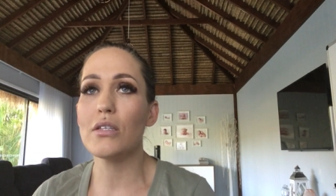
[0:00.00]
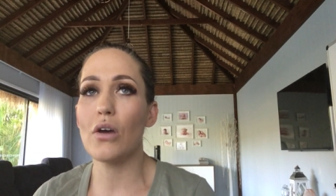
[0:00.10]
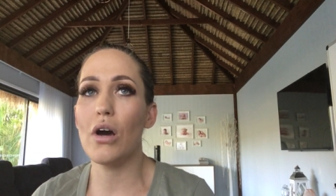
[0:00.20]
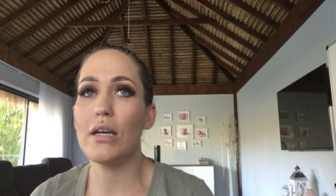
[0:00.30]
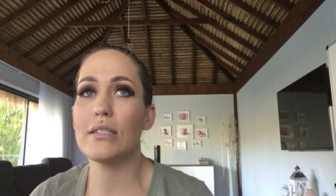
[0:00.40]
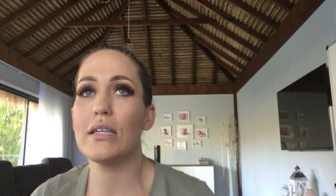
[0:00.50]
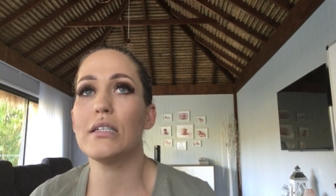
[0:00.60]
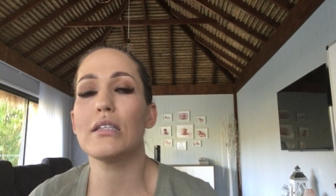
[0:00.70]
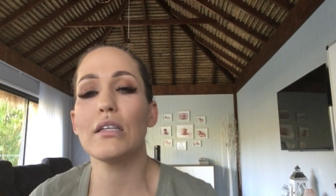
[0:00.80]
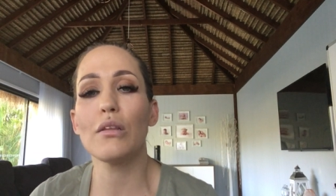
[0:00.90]
So
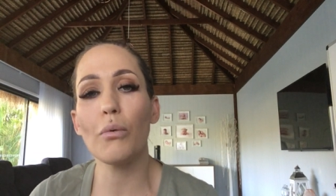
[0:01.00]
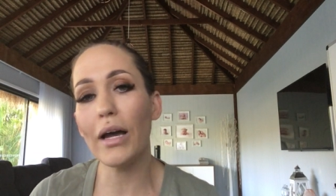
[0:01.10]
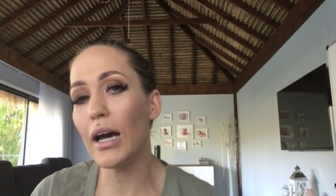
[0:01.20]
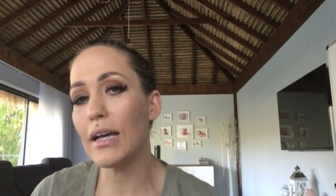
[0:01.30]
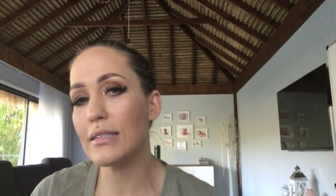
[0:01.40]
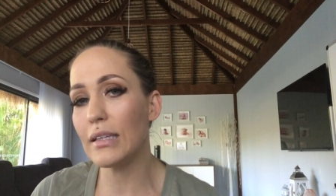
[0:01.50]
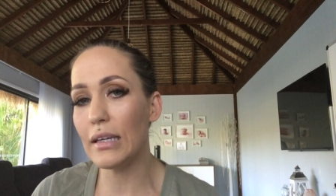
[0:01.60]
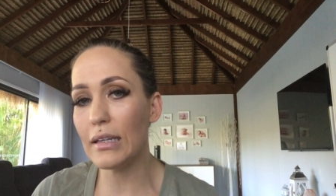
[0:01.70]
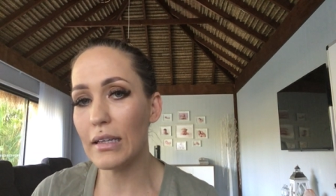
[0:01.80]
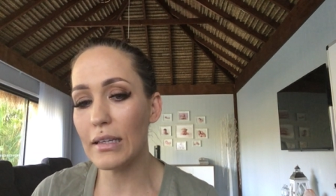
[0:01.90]
essentially the way I see
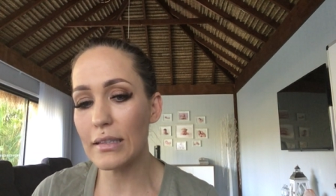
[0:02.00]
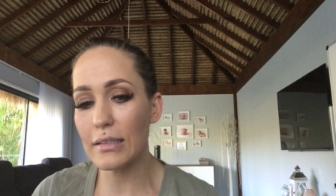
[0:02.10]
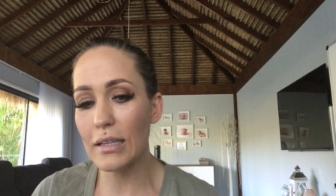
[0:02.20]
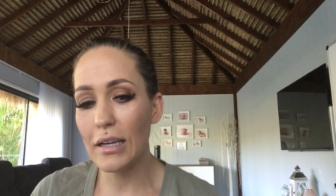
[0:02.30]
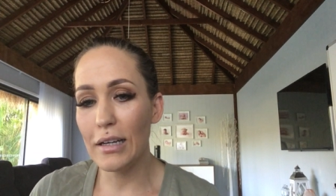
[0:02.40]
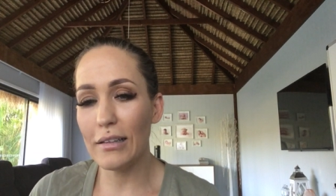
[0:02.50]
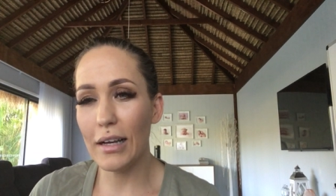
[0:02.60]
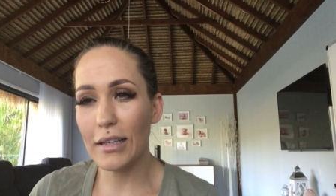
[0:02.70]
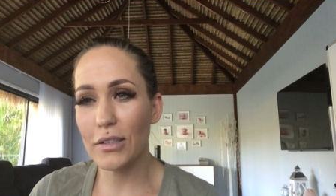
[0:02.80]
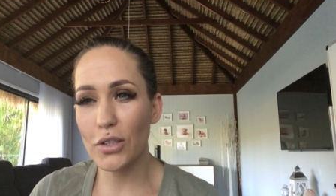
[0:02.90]
it is
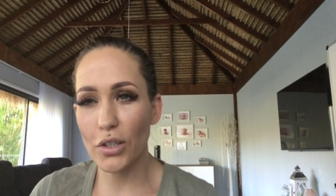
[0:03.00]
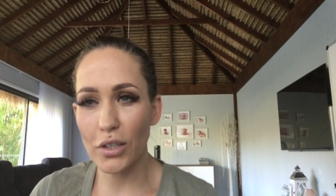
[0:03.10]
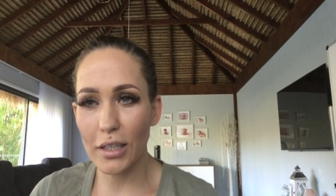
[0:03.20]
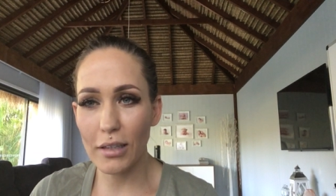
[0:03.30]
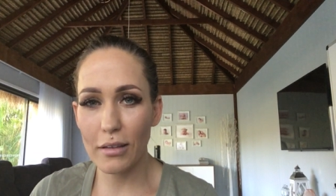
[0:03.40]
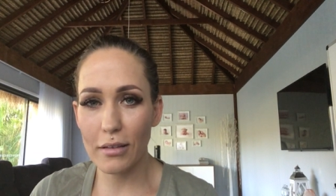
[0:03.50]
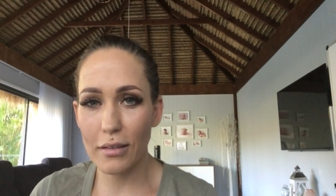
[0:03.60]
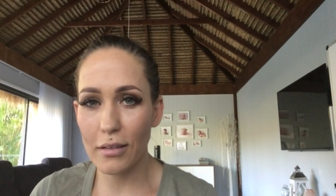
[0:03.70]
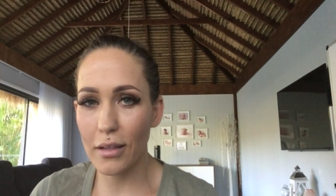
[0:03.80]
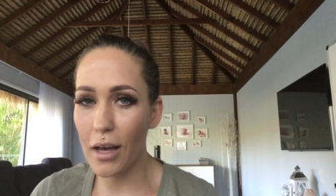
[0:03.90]
like turning
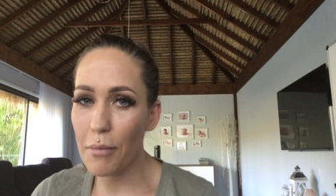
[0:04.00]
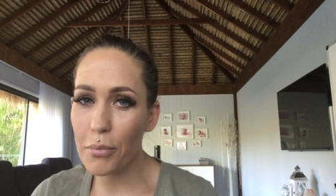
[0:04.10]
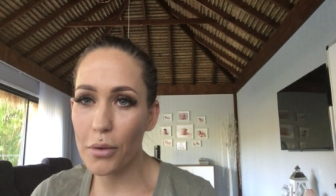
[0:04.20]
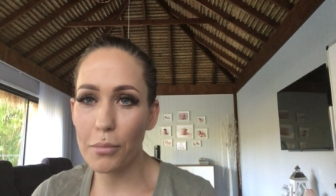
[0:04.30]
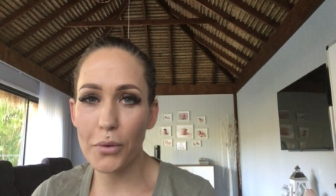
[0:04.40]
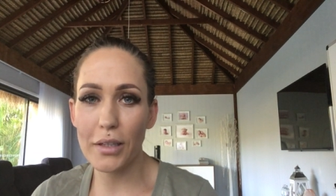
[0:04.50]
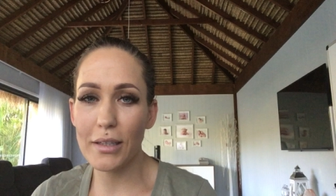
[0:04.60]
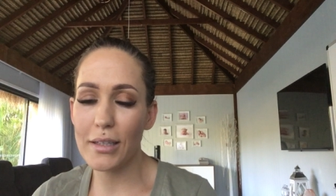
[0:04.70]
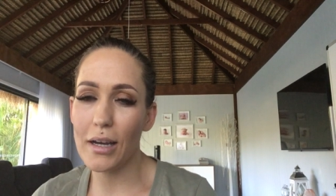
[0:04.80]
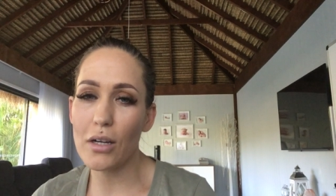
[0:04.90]
the light bulb on in
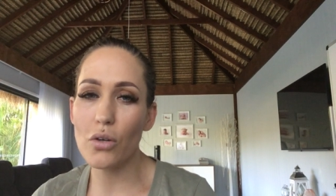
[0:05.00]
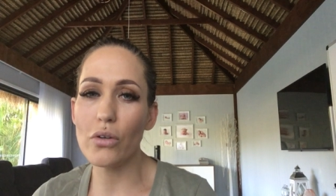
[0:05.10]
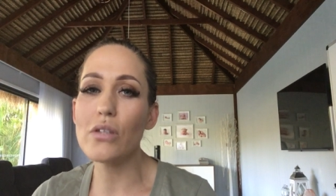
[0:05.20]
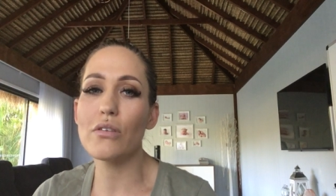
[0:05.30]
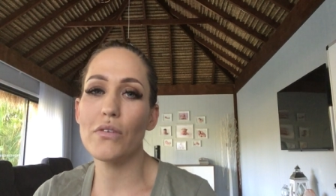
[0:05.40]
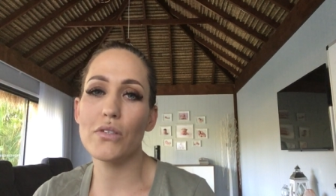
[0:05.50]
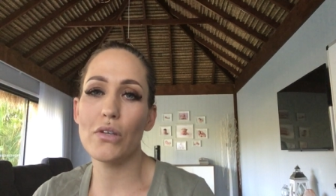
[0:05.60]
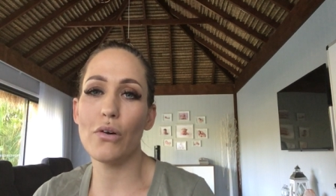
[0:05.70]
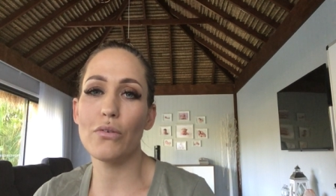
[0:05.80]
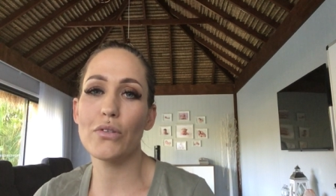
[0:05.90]
the dark corners of your
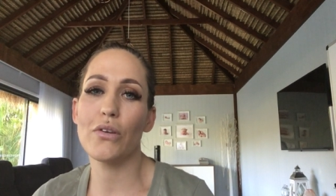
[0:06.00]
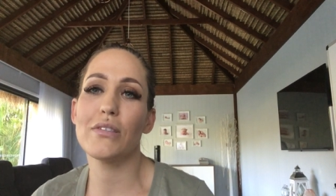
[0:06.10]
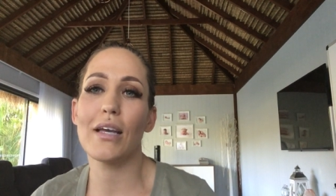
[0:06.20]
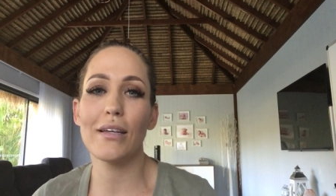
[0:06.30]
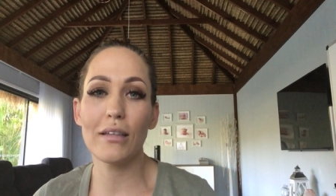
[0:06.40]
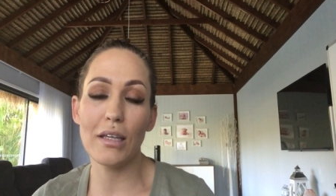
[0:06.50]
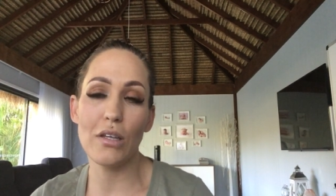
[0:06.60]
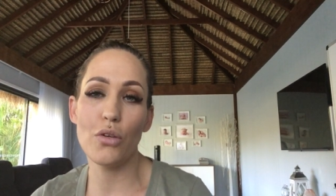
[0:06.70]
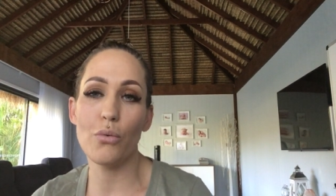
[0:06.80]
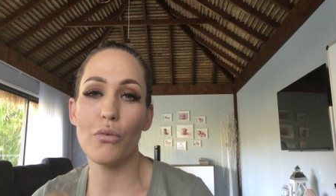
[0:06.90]
soul, so suddenly
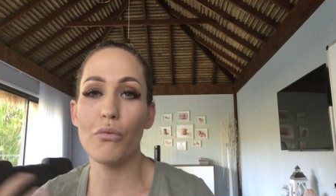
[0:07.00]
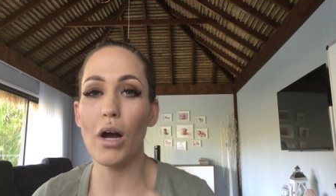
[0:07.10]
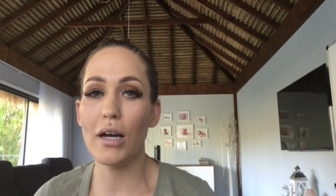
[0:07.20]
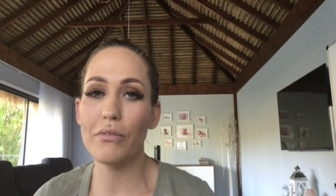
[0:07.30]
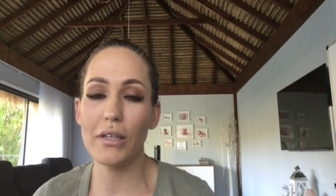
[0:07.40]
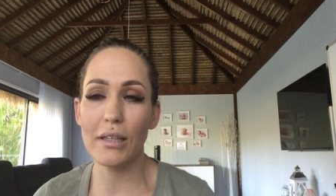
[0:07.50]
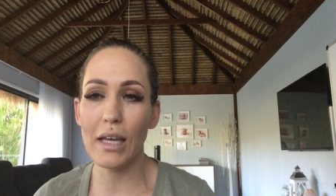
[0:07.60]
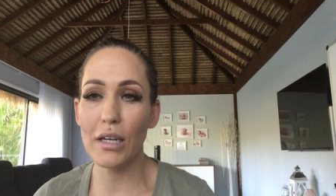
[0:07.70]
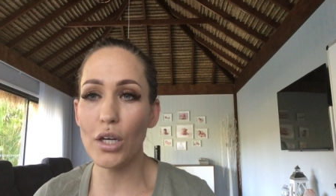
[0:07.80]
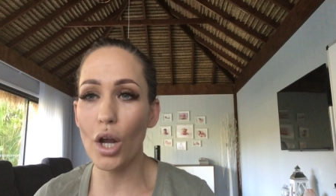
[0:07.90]
you arrive at
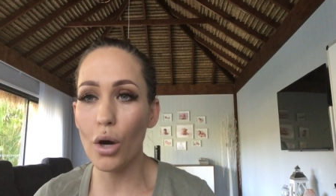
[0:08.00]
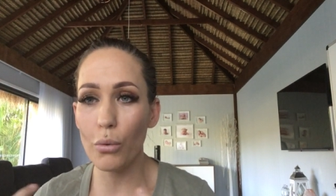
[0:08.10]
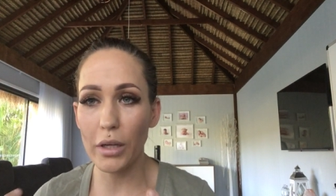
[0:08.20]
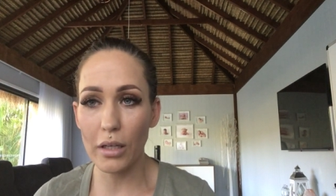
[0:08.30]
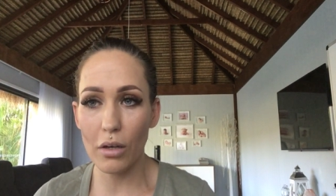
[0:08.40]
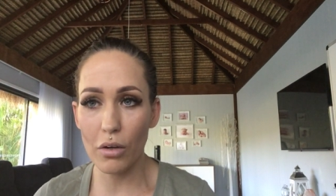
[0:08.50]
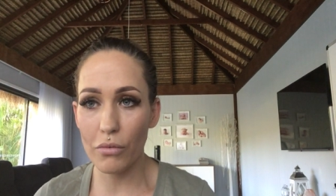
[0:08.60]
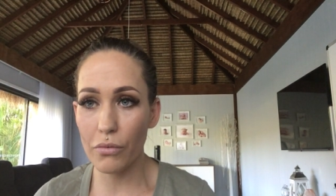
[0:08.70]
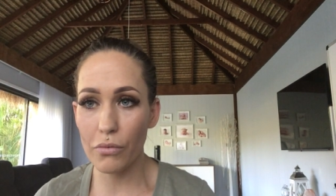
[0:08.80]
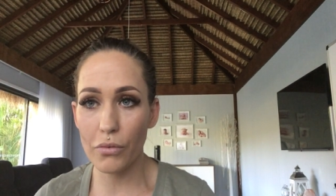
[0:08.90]
that knowing of
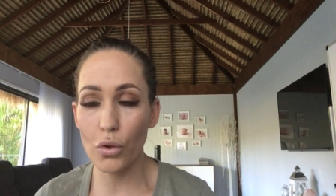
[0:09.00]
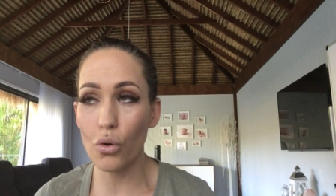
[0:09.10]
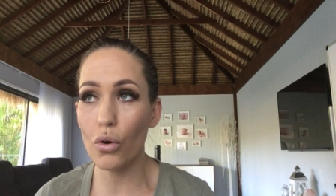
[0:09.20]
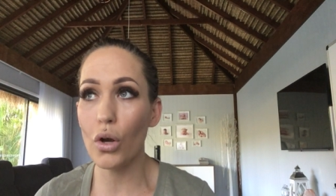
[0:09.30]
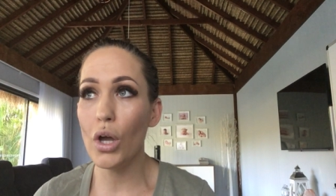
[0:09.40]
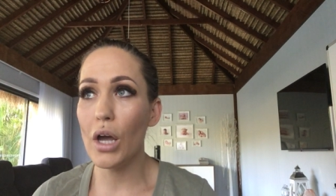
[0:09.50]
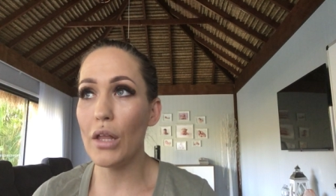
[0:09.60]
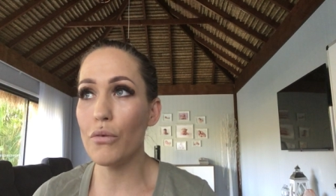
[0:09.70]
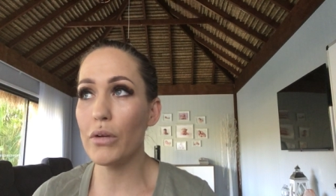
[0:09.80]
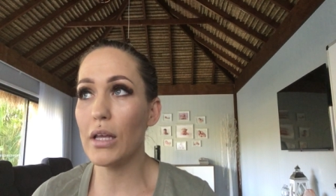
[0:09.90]

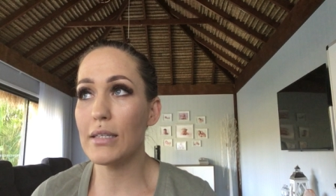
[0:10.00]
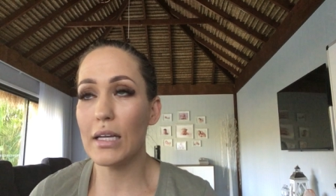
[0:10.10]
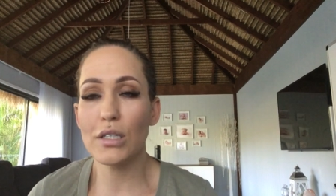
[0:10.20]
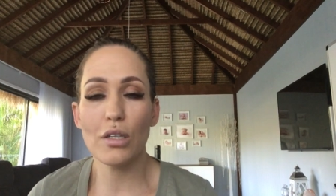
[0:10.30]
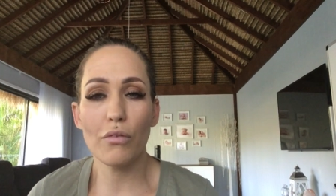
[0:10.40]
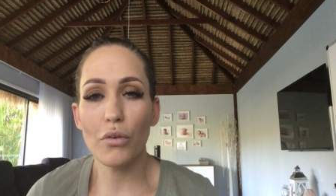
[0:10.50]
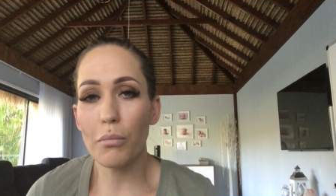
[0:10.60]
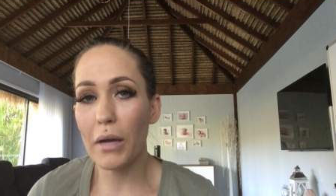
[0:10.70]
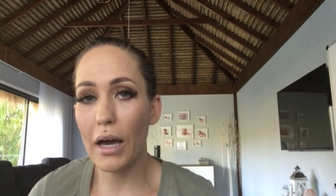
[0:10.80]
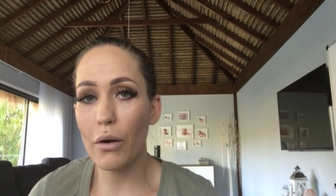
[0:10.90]
and the realization of your
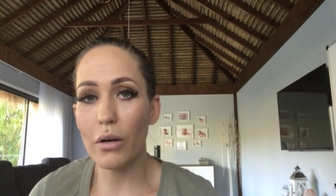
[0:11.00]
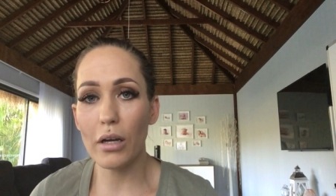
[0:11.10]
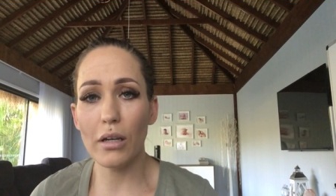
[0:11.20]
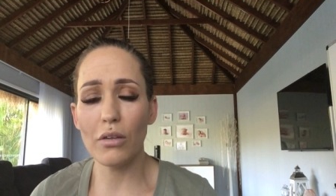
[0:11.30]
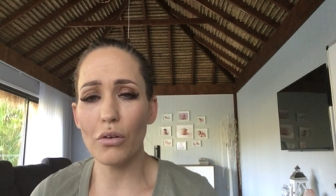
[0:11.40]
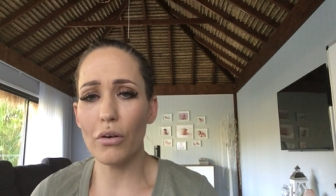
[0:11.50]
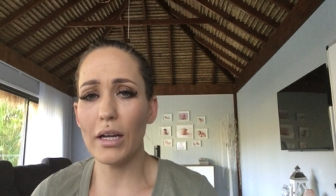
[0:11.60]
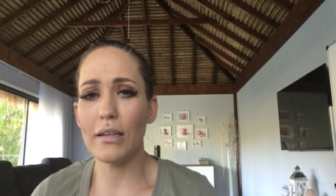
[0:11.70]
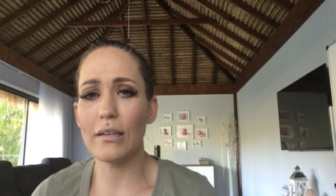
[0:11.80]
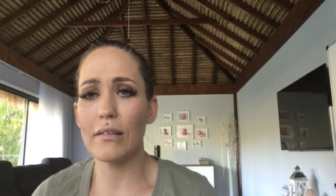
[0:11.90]
power and your
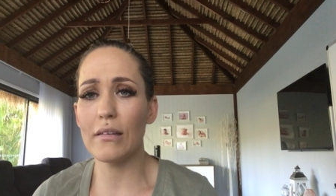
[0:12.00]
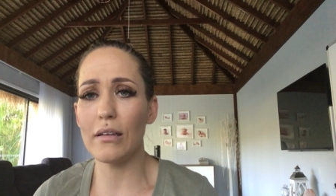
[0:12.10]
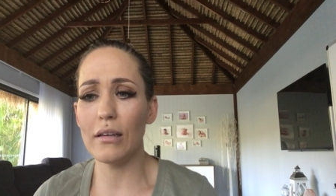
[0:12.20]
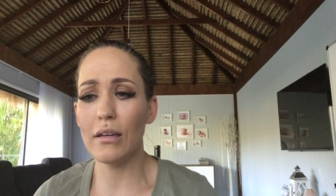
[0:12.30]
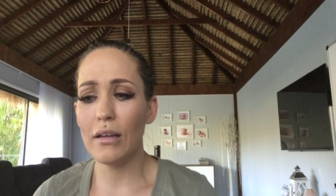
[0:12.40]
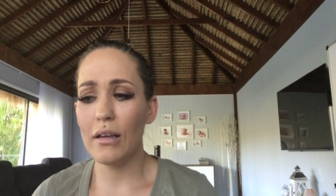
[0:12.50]
greatness, and